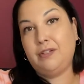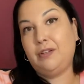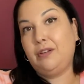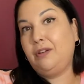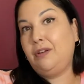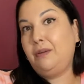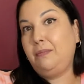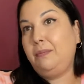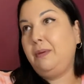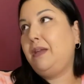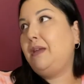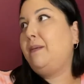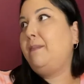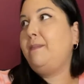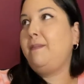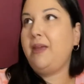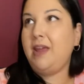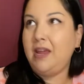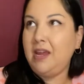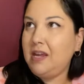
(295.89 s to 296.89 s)
going to be
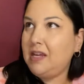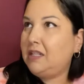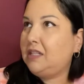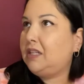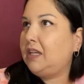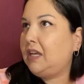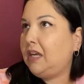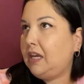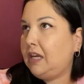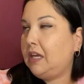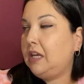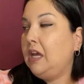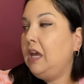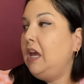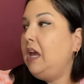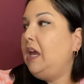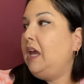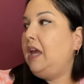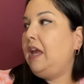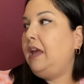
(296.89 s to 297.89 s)
amazing
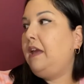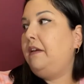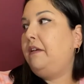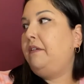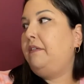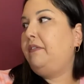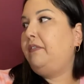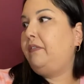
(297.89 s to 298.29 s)
if